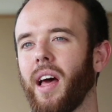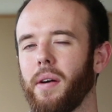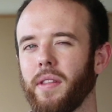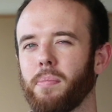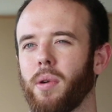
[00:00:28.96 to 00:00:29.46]

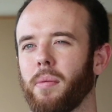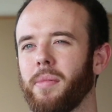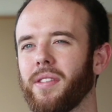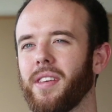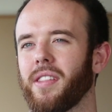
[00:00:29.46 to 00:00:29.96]
However, the
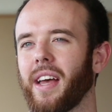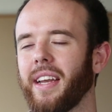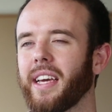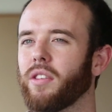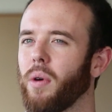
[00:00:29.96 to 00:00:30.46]
problem is this
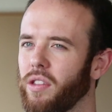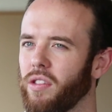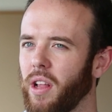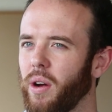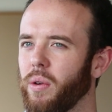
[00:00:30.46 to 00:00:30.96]
technique is quite
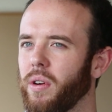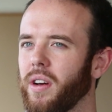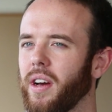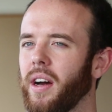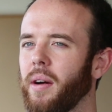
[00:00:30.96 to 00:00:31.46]
slow.
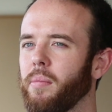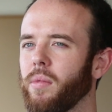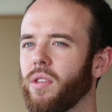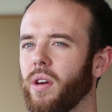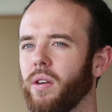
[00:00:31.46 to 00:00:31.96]

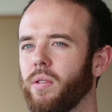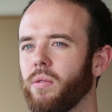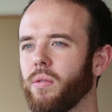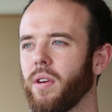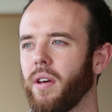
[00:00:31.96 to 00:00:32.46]

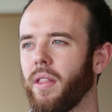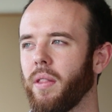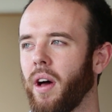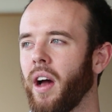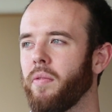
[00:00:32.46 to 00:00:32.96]
So
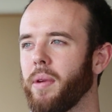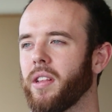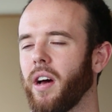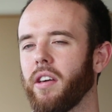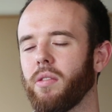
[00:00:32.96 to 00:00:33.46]
I've
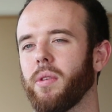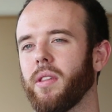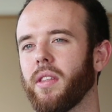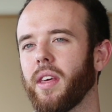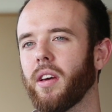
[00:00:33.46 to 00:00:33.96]
been tasked
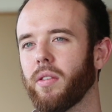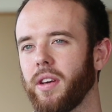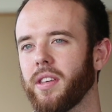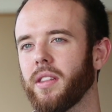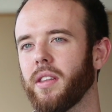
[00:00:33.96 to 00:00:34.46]
with
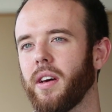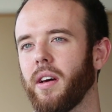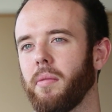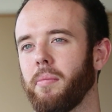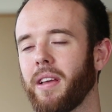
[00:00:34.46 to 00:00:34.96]
increasing
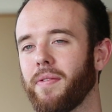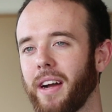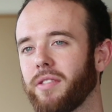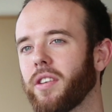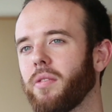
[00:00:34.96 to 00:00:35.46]
the
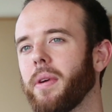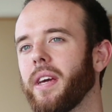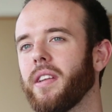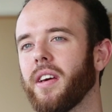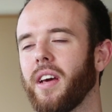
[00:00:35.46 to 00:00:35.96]
manufacturing
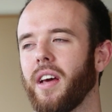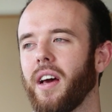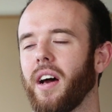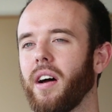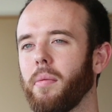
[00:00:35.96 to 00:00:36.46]
speed
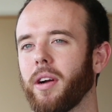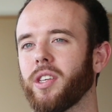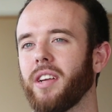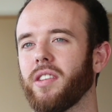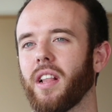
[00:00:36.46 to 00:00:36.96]
by
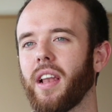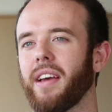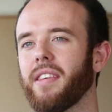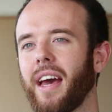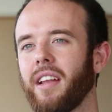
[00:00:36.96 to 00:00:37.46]
changing the
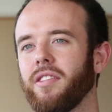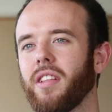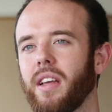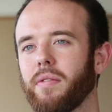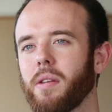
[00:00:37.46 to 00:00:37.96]
laser energy
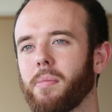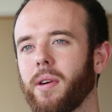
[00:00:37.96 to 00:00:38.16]
delivery